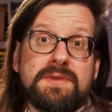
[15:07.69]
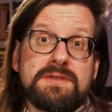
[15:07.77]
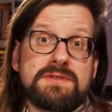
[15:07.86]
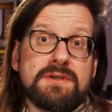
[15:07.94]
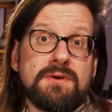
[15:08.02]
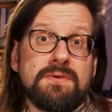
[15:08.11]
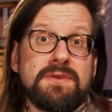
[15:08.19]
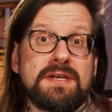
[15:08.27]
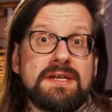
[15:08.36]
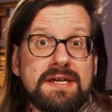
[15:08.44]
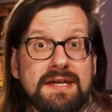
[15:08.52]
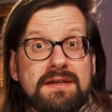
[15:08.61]
So the
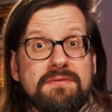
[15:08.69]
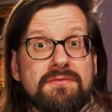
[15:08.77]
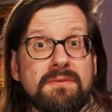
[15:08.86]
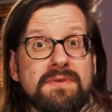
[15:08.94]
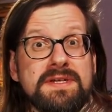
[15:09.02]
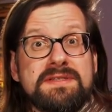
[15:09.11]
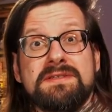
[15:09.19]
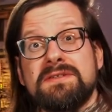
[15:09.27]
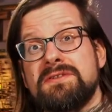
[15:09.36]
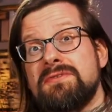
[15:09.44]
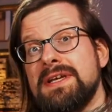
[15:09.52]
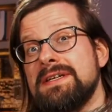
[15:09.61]
kick from this
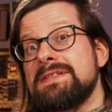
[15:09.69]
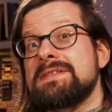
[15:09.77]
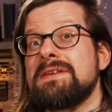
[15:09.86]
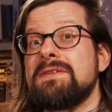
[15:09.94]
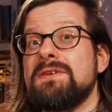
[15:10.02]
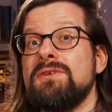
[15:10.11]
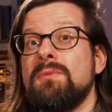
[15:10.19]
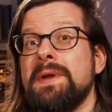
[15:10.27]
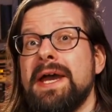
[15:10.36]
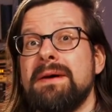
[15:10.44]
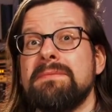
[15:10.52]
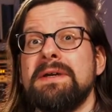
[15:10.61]
triggers the
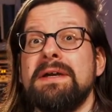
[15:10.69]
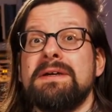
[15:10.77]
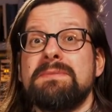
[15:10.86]
UBM,